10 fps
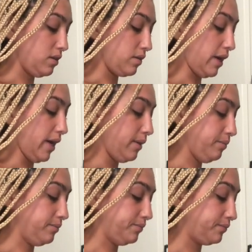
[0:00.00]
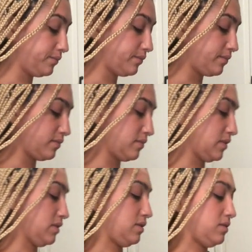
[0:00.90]
Okay?
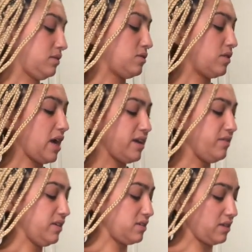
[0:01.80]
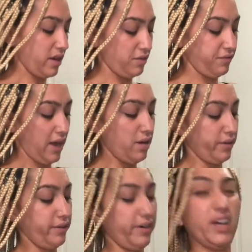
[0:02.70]
So it kind of is like a flower,
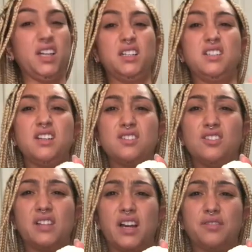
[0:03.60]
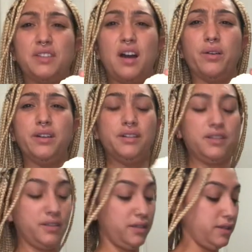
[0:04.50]
right? It does look like a flower.
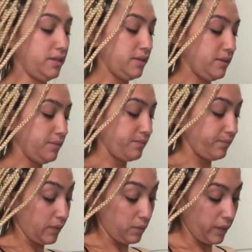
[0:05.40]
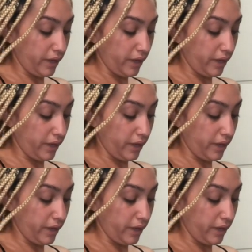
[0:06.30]
What